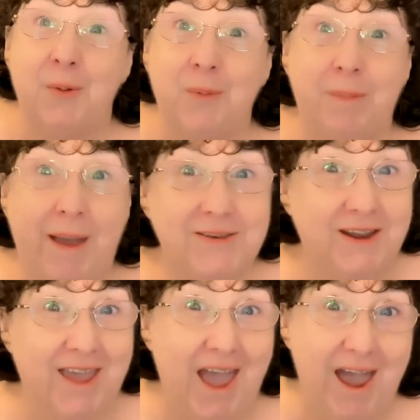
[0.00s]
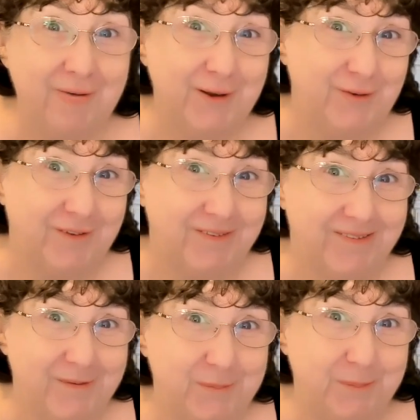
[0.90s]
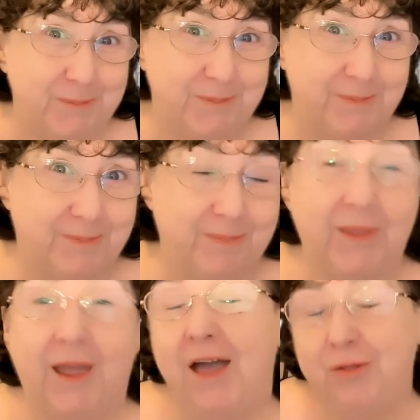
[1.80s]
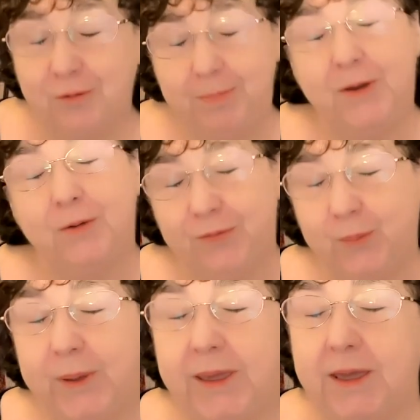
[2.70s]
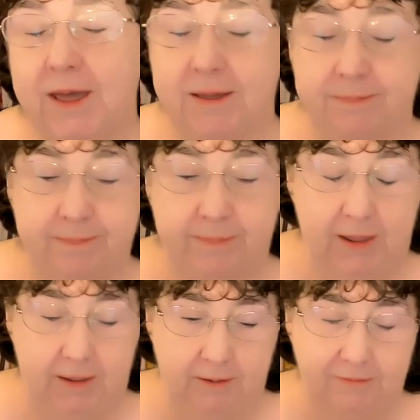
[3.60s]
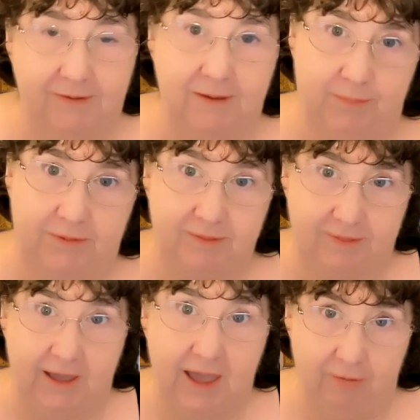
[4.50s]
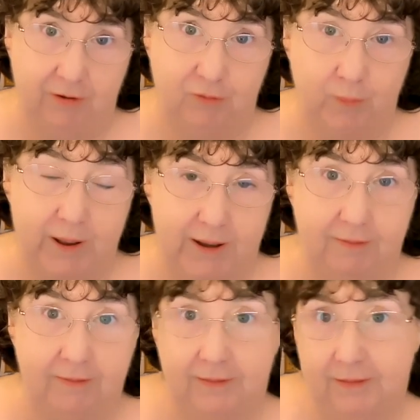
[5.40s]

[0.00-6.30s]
we're back to carriages. I thought because we skipped the carriage one